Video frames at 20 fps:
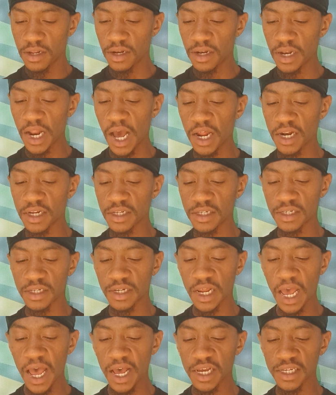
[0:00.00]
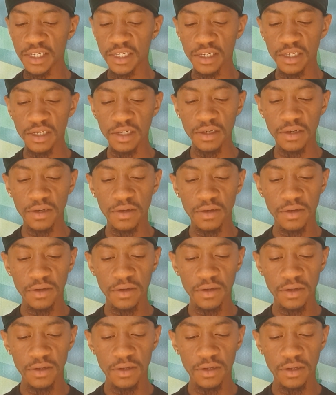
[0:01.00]
not as taxing.
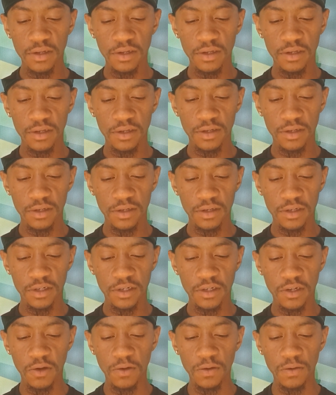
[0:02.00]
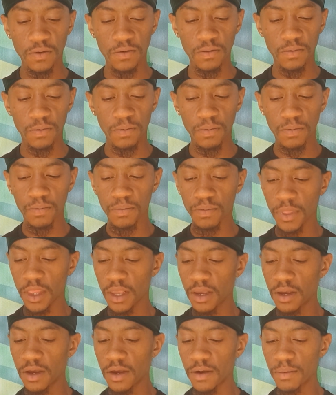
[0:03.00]
So
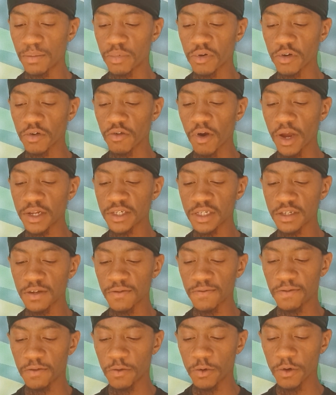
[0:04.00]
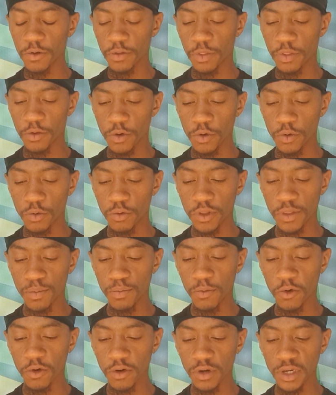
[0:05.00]
progressing forward through with
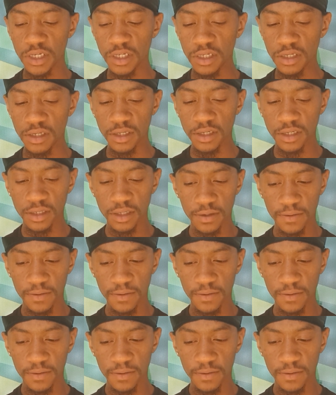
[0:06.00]
more ease.